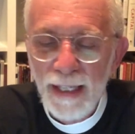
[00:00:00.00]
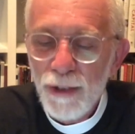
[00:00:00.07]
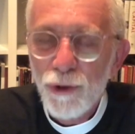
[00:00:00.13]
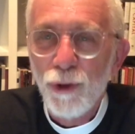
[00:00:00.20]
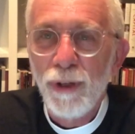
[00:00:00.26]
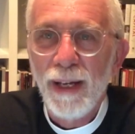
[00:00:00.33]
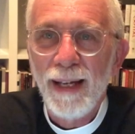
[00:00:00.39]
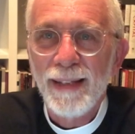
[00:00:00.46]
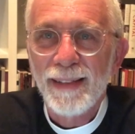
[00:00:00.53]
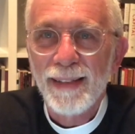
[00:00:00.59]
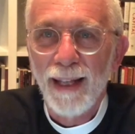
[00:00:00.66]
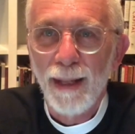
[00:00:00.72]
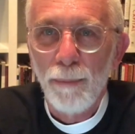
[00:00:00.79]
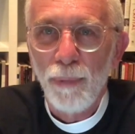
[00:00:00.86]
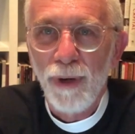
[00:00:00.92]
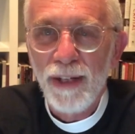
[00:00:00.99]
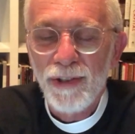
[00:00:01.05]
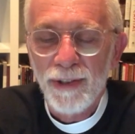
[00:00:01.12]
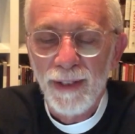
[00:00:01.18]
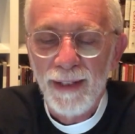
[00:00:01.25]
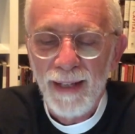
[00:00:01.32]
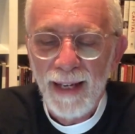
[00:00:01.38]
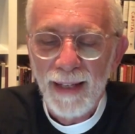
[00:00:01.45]
Easter Day
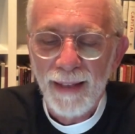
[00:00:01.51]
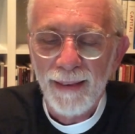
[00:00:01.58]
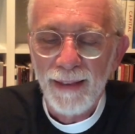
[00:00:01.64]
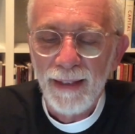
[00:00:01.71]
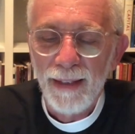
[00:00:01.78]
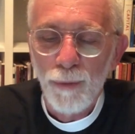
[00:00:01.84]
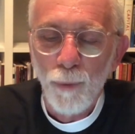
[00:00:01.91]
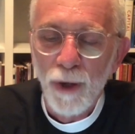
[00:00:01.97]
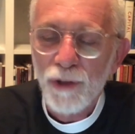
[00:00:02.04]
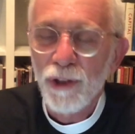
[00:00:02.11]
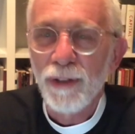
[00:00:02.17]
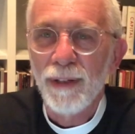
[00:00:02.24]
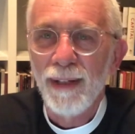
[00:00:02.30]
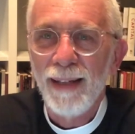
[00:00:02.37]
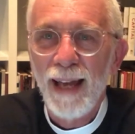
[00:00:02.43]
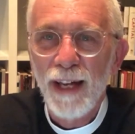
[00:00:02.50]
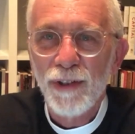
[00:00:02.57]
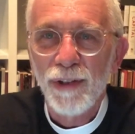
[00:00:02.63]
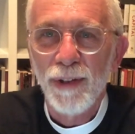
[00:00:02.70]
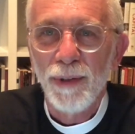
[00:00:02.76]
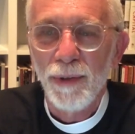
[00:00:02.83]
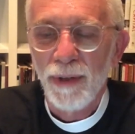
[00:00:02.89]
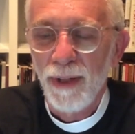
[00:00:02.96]
celebration at the Washington
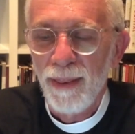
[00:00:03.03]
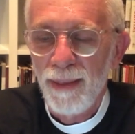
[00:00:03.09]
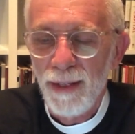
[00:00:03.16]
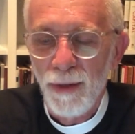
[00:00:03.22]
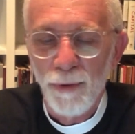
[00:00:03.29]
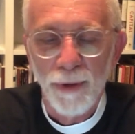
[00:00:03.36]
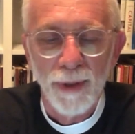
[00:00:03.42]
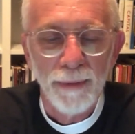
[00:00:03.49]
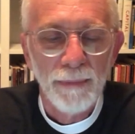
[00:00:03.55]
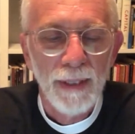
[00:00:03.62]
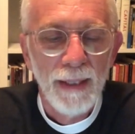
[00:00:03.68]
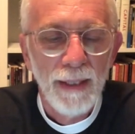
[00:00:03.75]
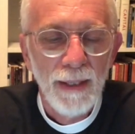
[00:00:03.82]
National Cathedral,